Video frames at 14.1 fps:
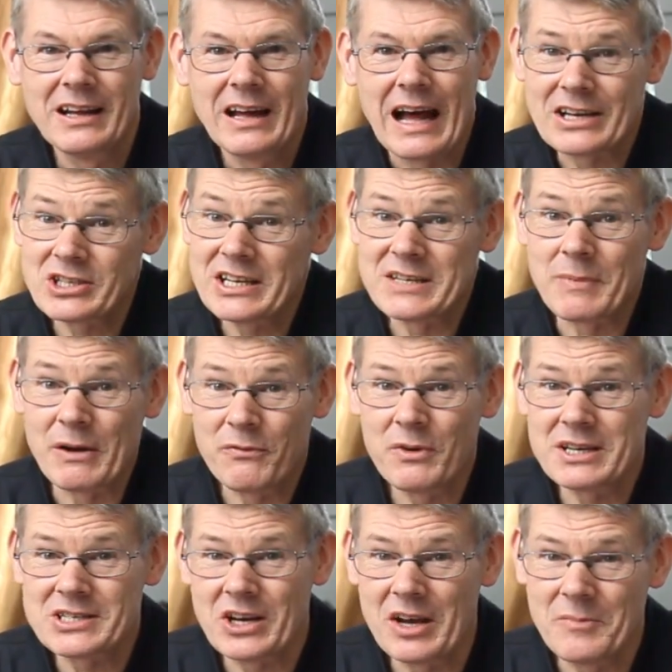Actually, it's my
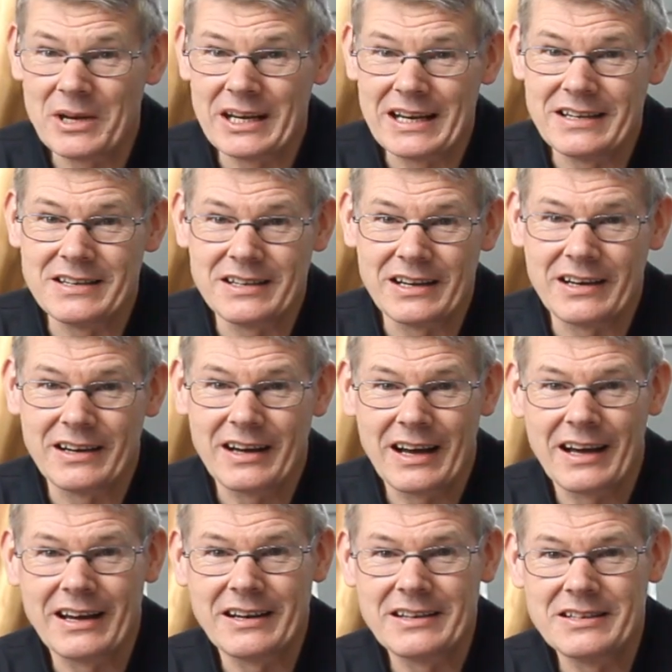first time in India
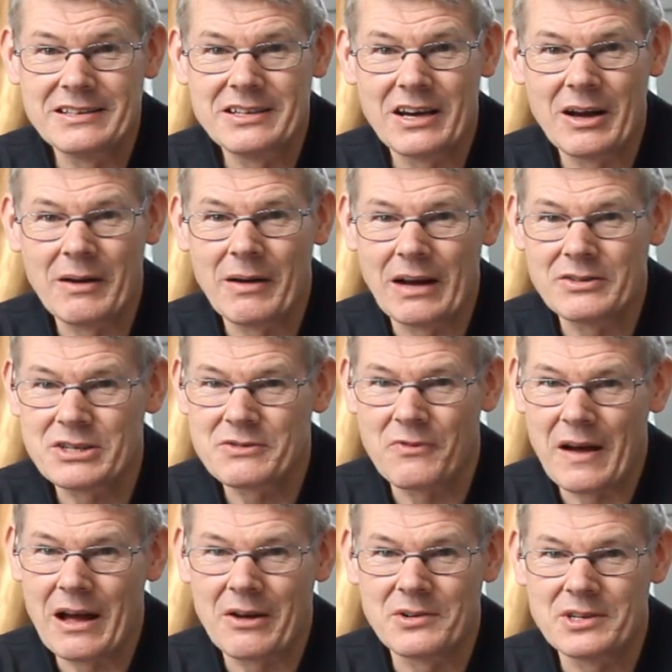and I've just
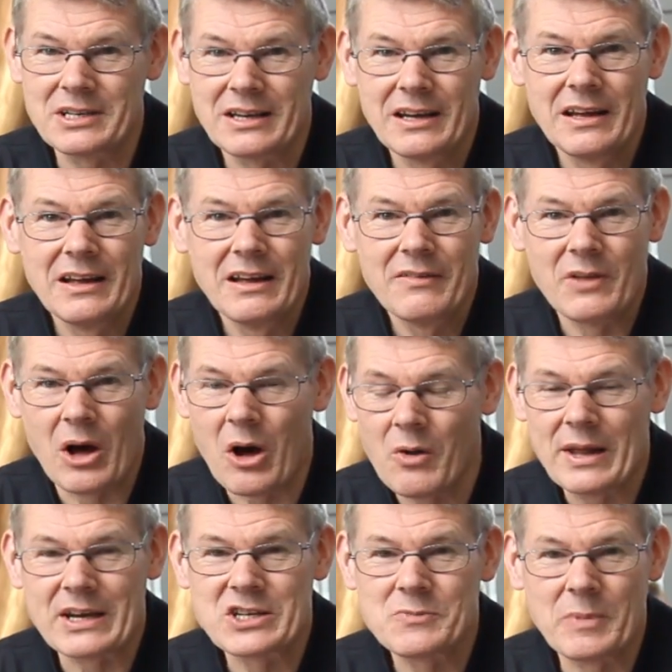found the
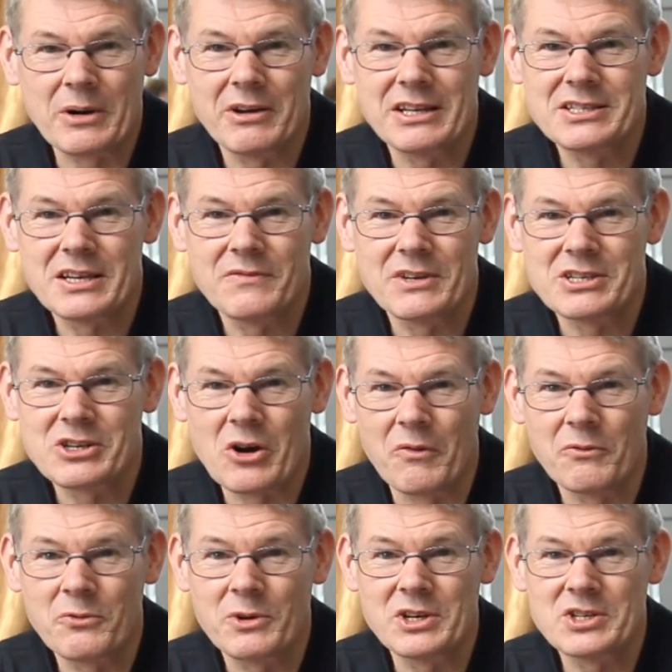whole experience of this
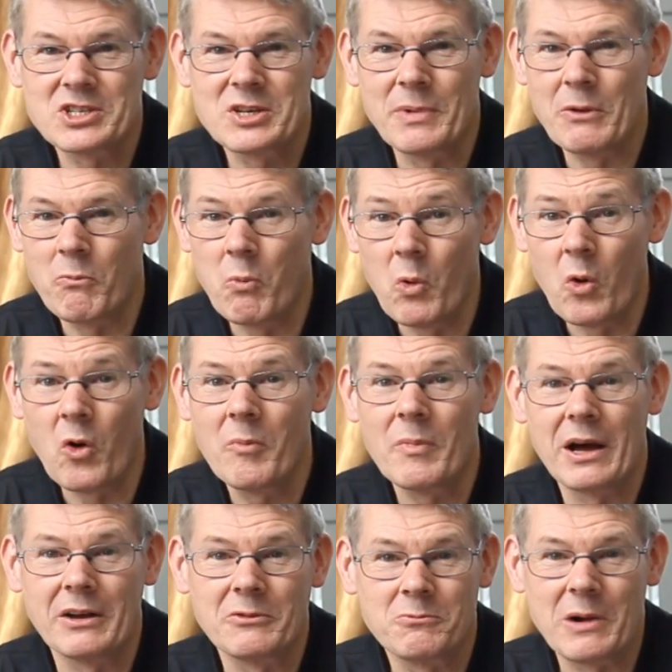conference to be warm
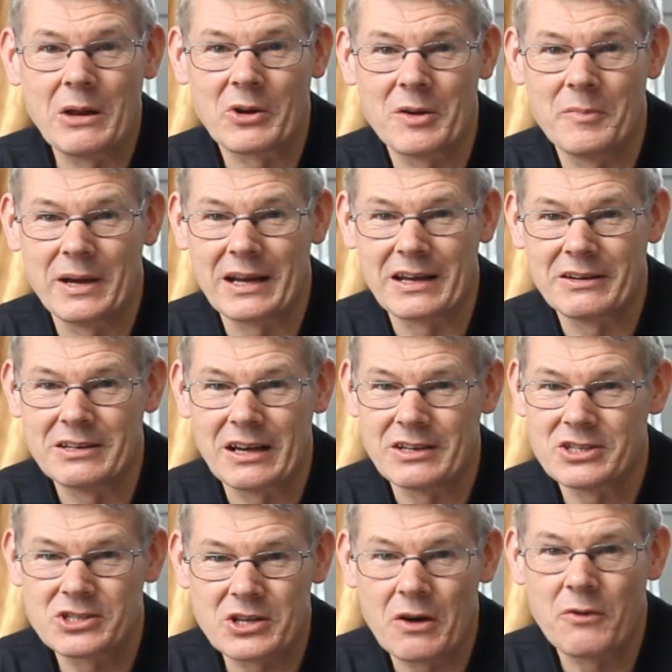and welcoming
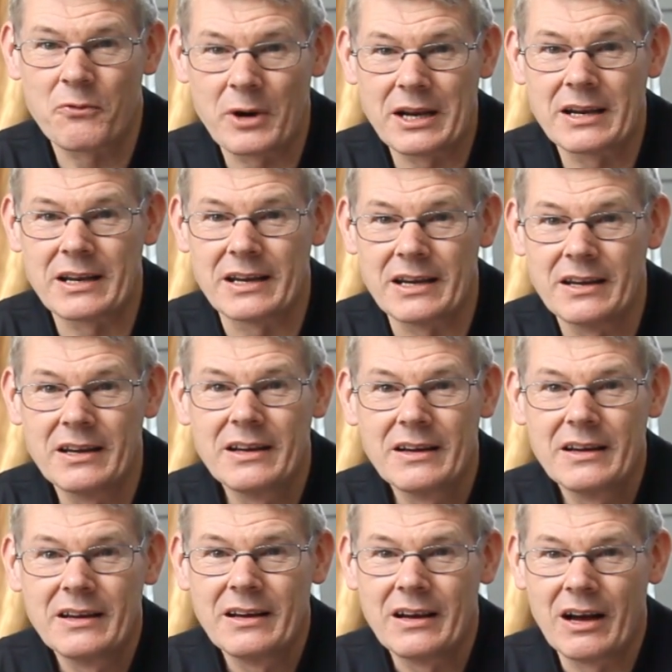and so friendly.
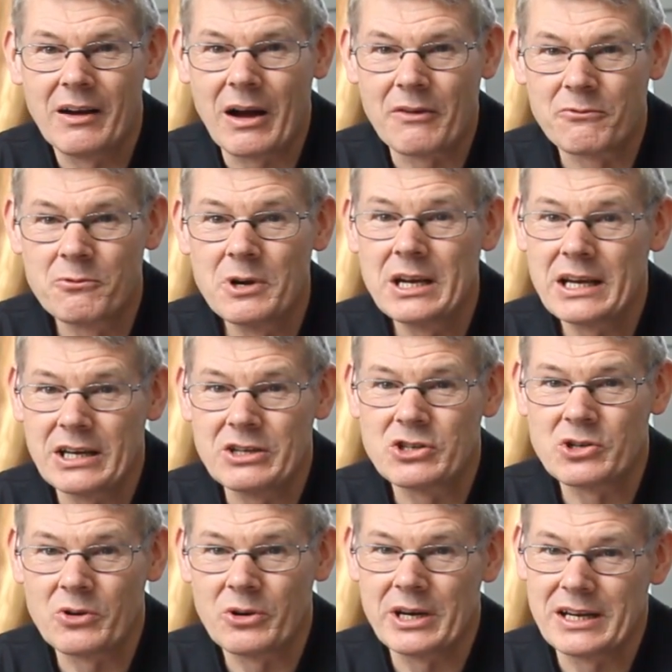I've really
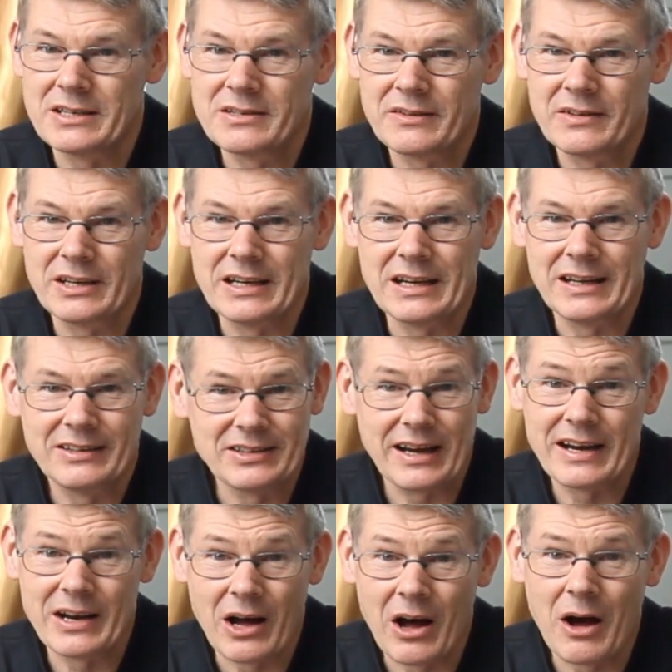enjoyed the
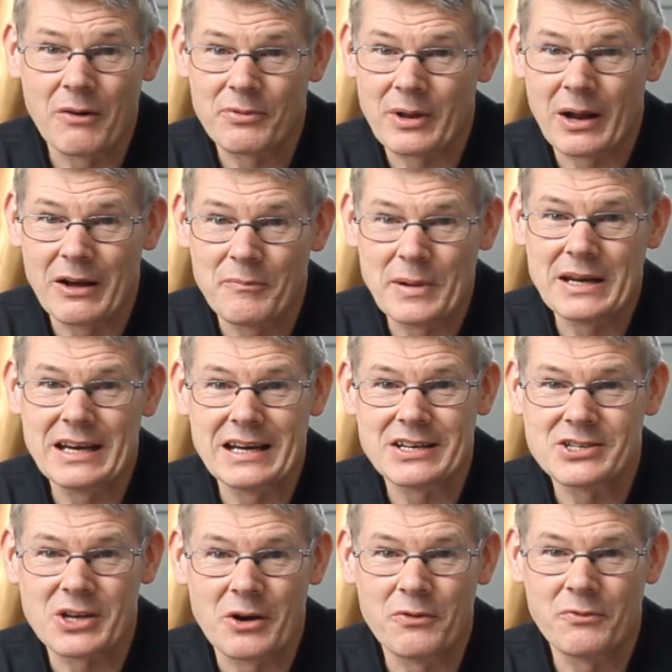day and a half that I've been here
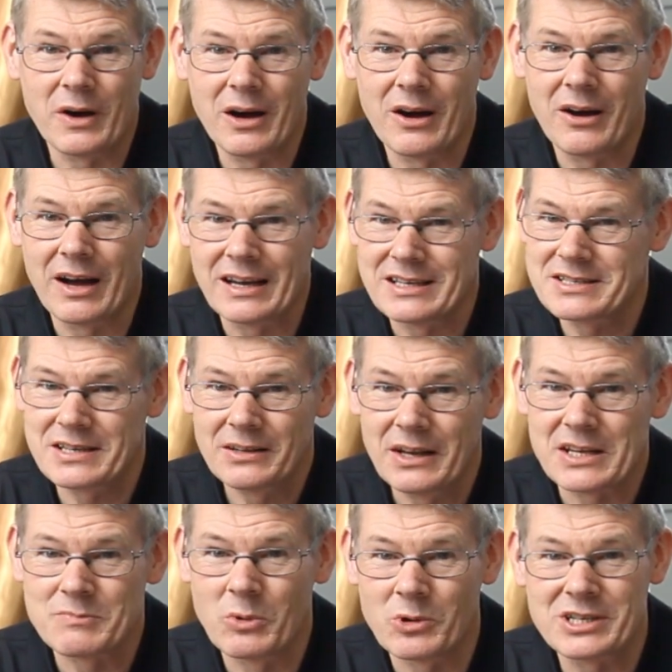so far, and still
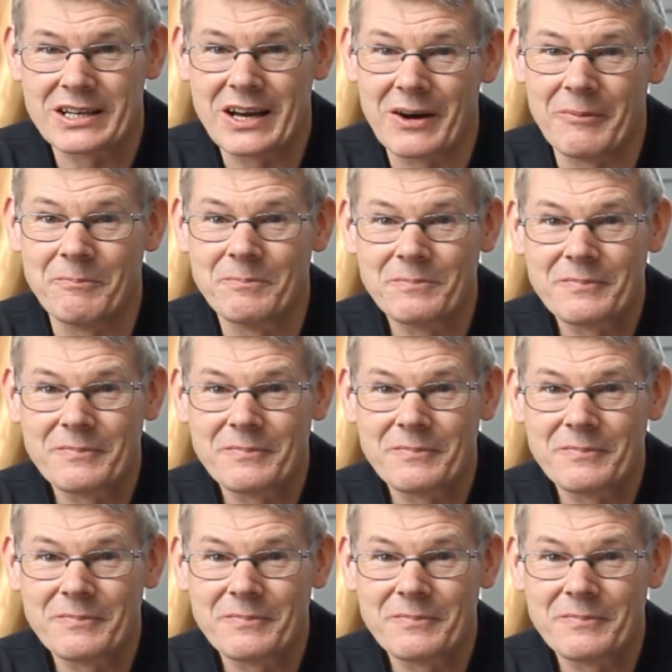there's more to come.